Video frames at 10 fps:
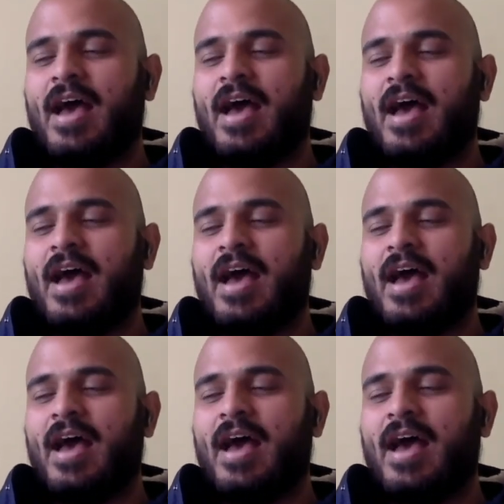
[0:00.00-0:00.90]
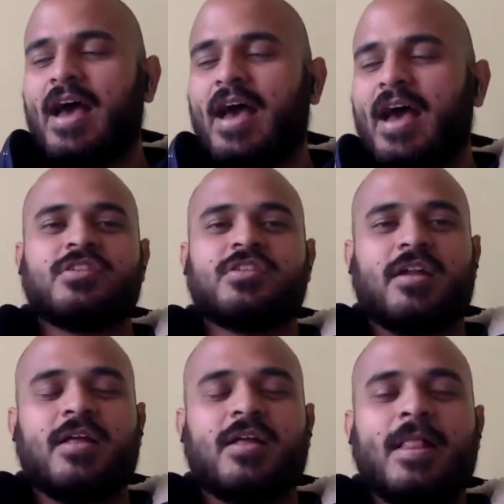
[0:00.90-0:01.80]
has evidence and
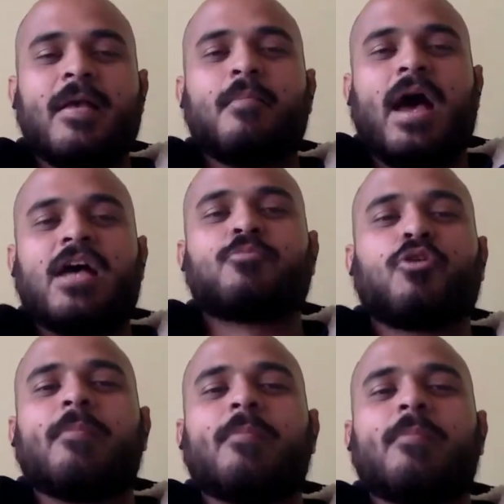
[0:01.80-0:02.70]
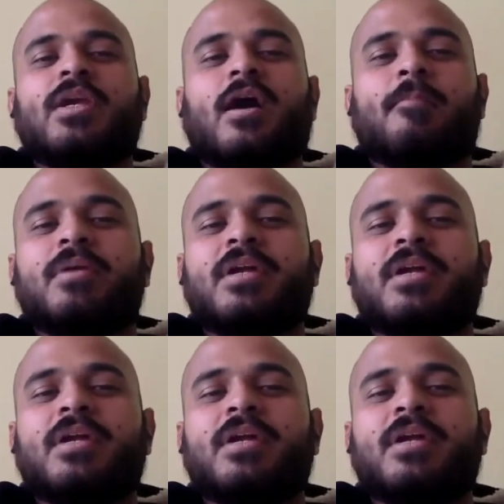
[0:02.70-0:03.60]
will continue to evidence, is that as
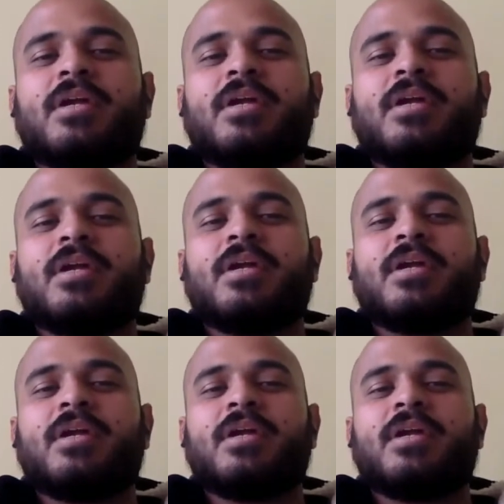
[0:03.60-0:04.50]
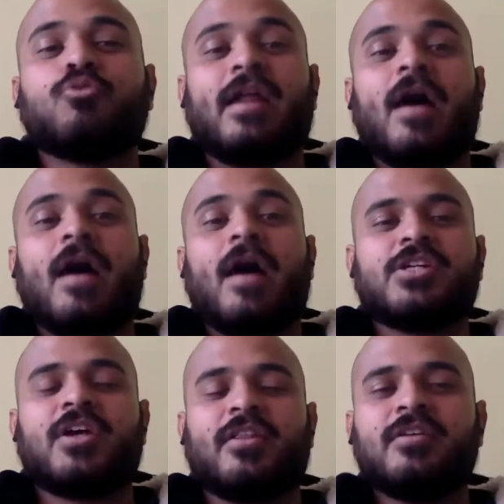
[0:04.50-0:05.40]
programmers we are pretty passionate
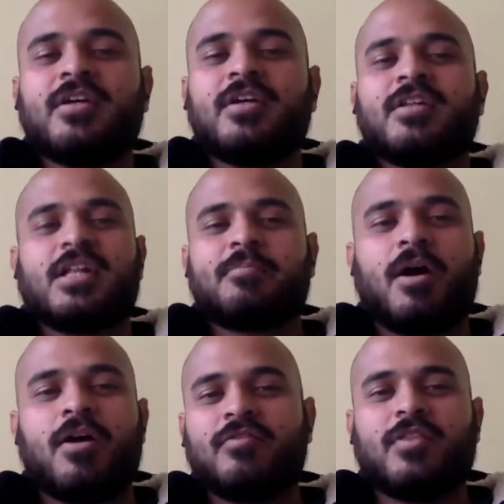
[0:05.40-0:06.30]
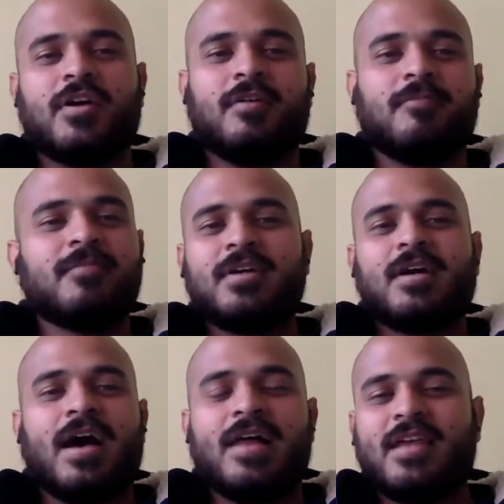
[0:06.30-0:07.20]
people who love sharing and helping each other.
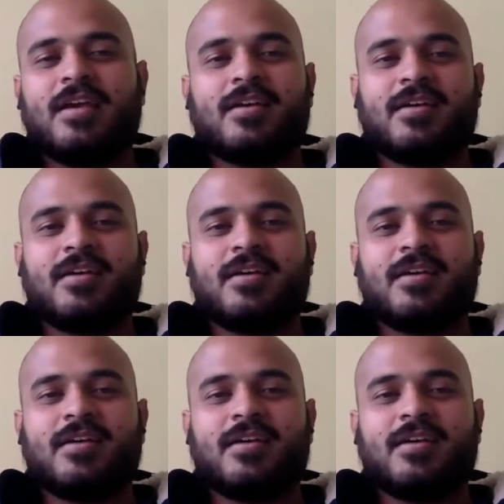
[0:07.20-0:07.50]
That's part of